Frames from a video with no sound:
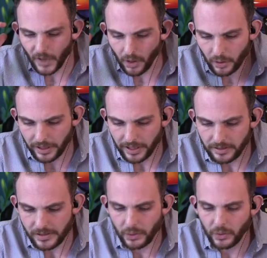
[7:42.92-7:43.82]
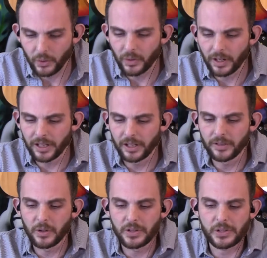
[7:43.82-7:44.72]
Okay, so
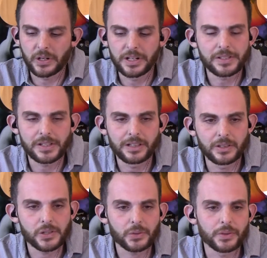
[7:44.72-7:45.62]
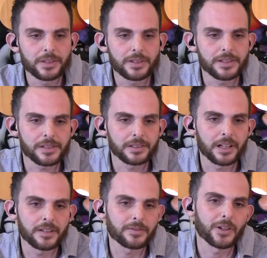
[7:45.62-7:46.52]
I've always heard it said there's three things in
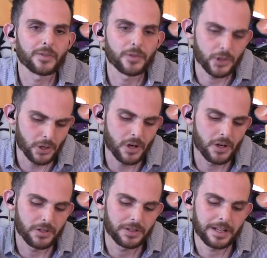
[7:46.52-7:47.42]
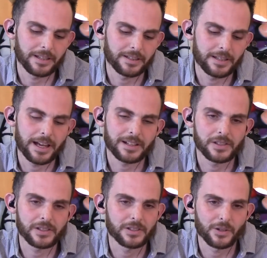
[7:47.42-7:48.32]
life that are for sure: death,
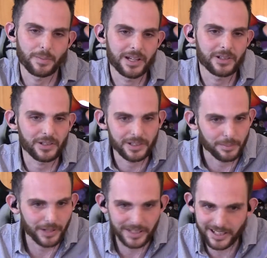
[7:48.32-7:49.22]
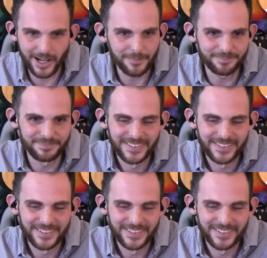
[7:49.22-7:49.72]
taxes, and your band are going to break up.